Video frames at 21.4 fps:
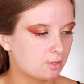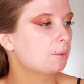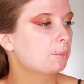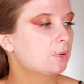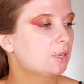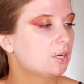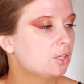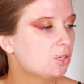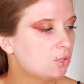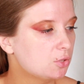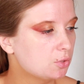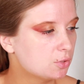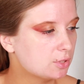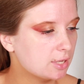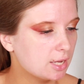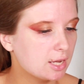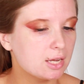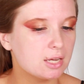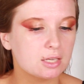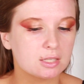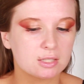I'm going to use
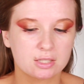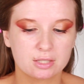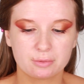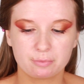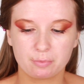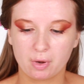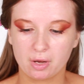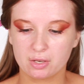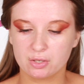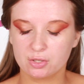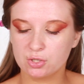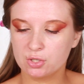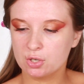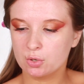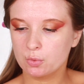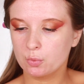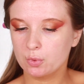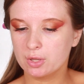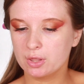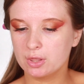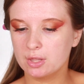a sponge
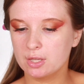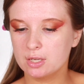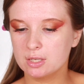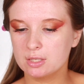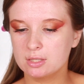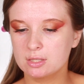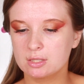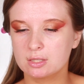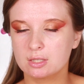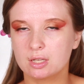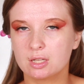with this.